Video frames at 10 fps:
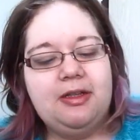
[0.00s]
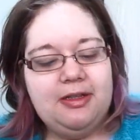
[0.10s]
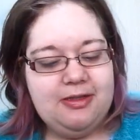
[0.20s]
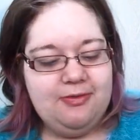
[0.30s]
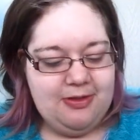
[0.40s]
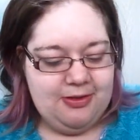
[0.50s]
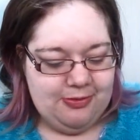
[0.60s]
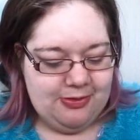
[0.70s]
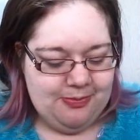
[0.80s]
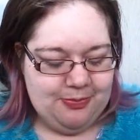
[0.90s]
That's a really
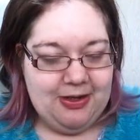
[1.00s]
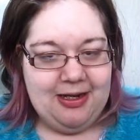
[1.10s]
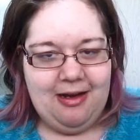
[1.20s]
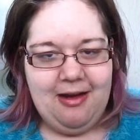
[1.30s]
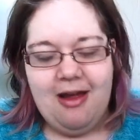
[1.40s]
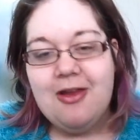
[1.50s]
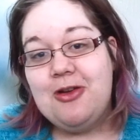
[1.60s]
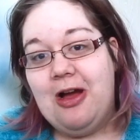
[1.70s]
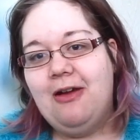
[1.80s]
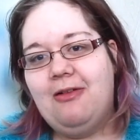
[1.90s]
awesome print. And
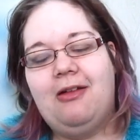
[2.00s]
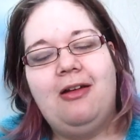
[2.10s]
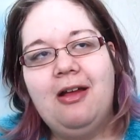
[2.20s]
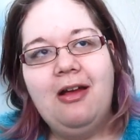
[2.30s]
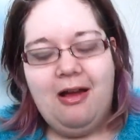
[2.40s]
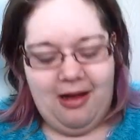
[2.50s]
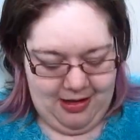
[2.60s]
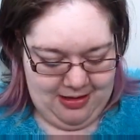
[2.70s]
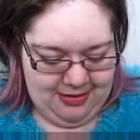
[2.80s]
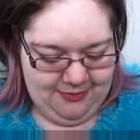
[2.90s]

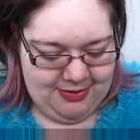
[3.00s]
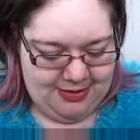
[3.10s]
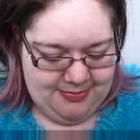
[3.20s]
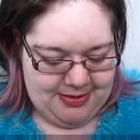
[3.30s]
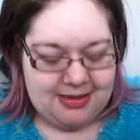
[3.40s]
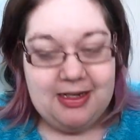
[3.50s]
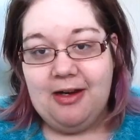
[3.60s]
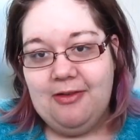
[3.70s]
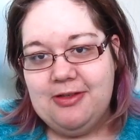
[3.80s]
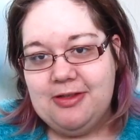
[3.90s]
I love this
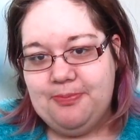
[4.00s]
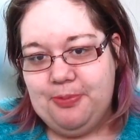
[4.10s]
mascara's